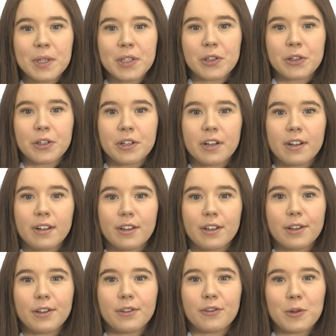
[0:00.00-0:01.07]
be done
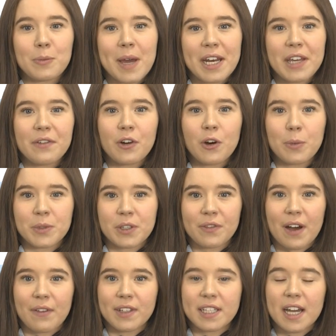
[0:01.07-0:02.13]
through many forms of
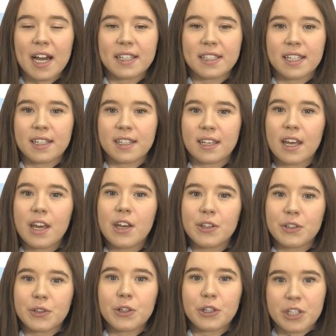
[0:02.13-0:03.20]
advertising,
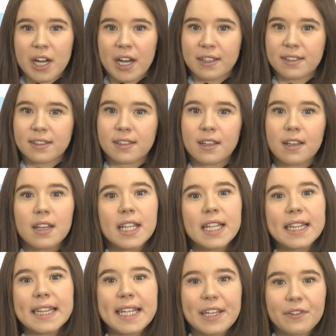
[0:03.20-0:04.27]
such as
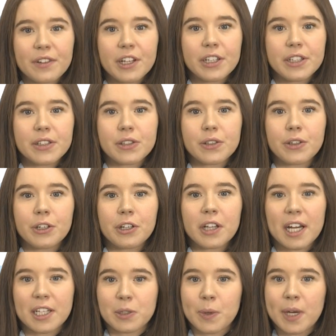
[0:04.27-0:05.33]
leaflets, Google
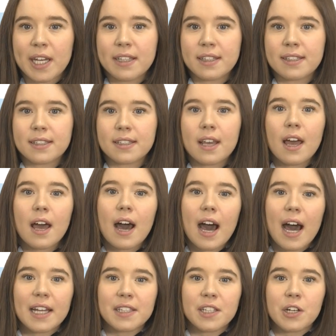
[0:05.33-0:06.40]
AdWords,
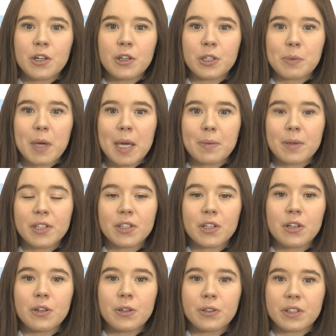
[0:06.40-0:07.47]
ads in newspapers,
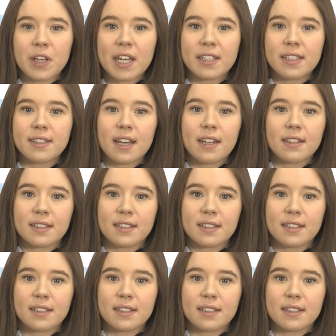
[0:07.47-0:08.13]
newsletters, and